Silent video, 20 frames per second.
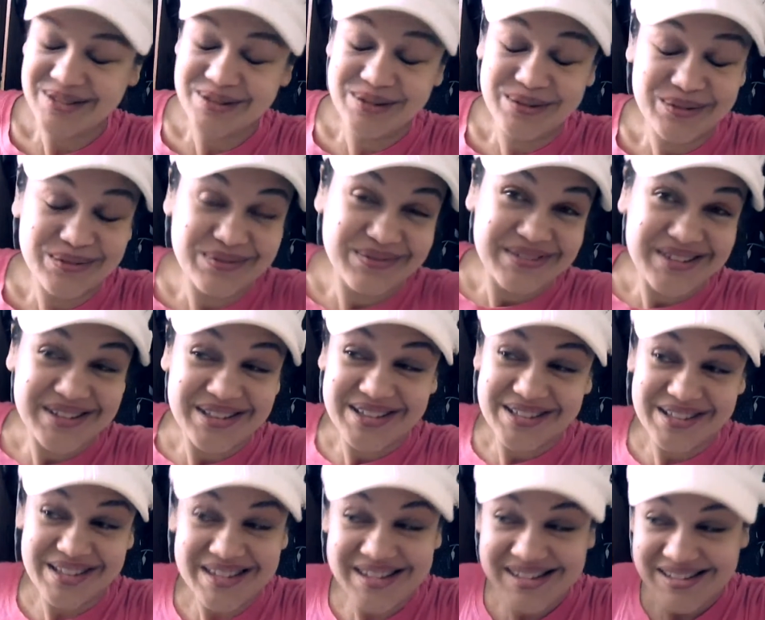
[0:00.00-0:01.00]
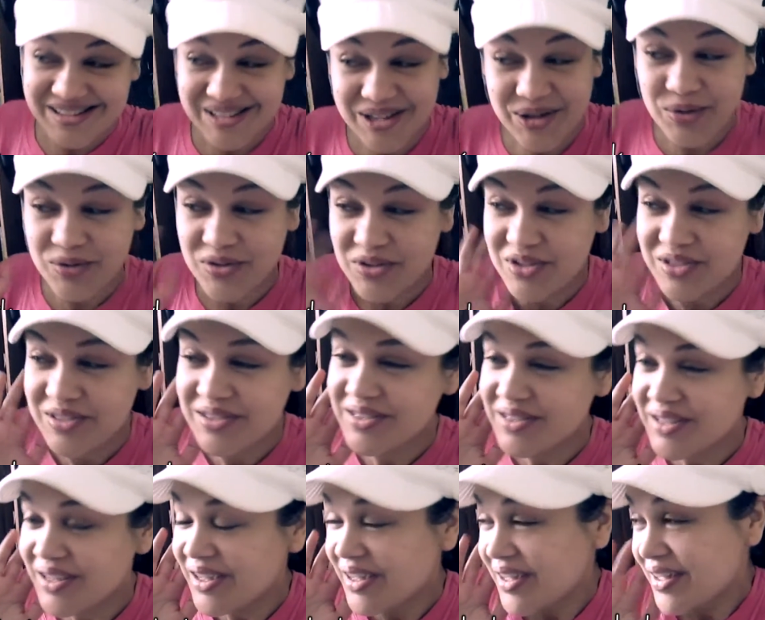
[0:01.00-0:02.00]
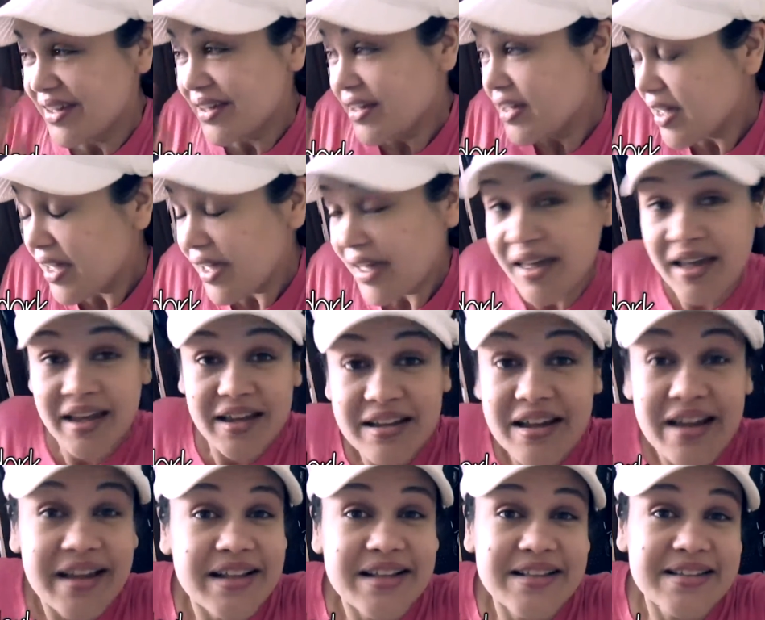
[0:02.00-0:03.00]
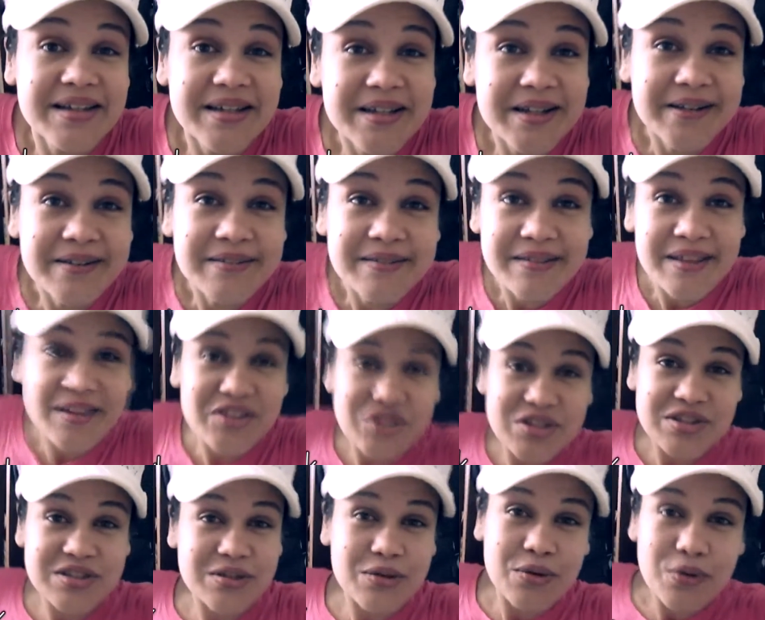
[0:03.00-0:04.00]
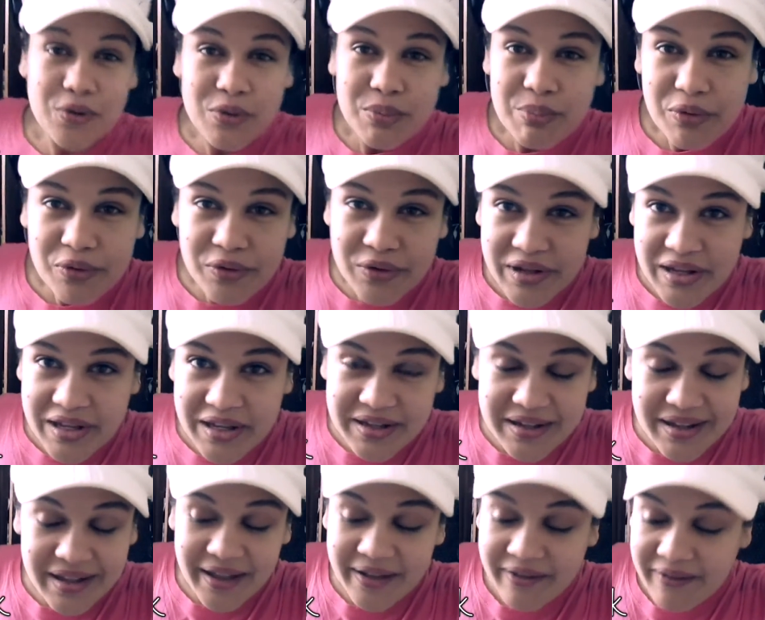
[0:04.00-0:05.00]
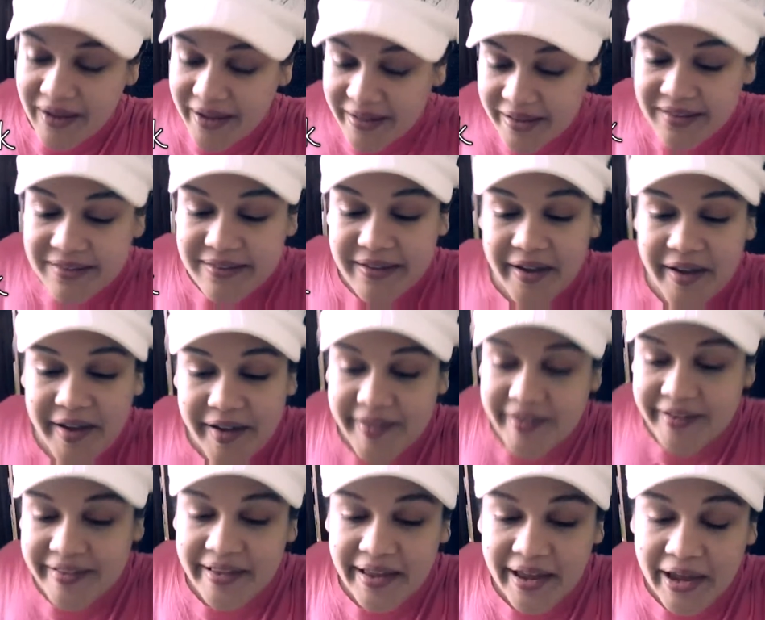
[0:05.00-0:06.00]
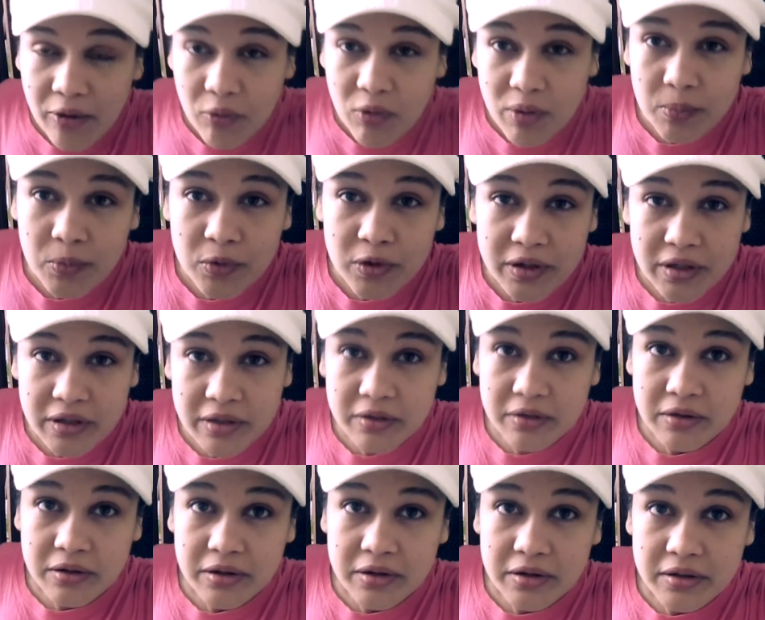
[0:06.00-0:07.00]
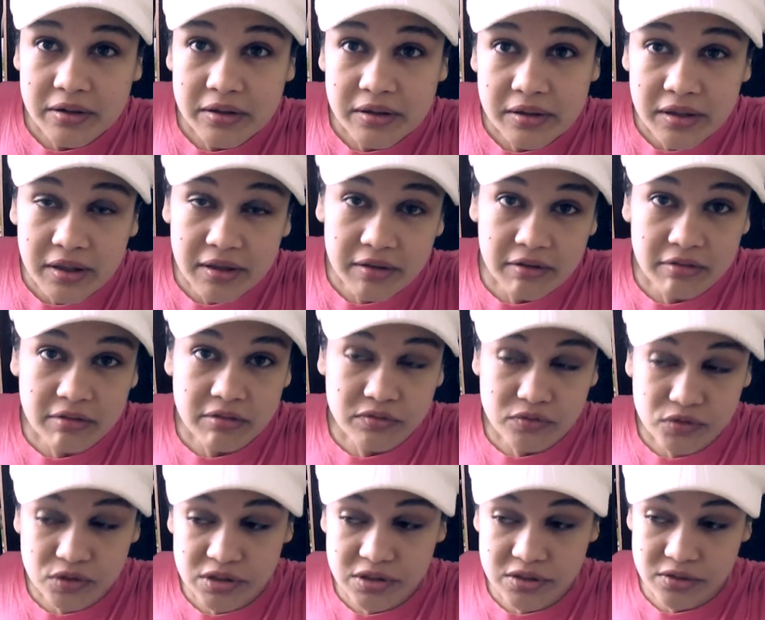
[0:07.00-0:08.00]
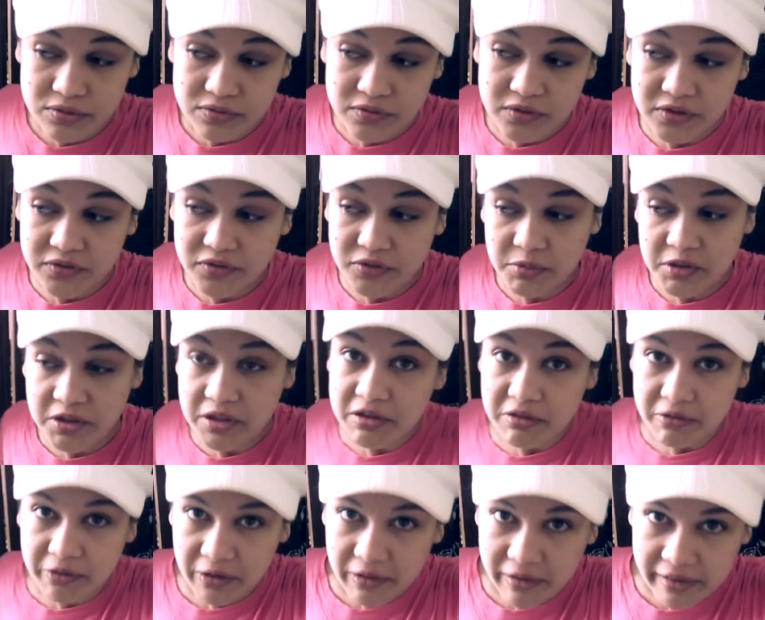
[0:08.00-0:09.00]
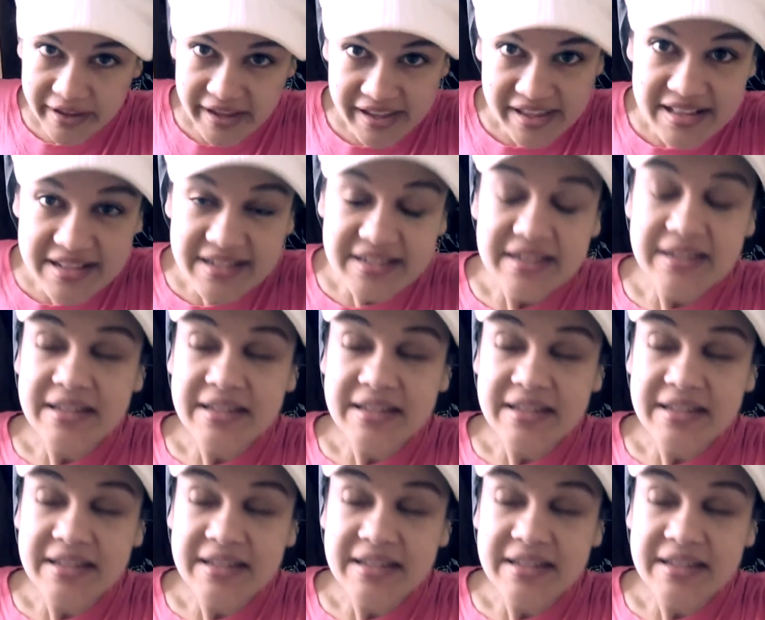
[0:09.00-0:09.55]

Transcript: So it's like, there's just, I got it done. That's just the whole point. I got it done and now I'm working on another voiceover from another client.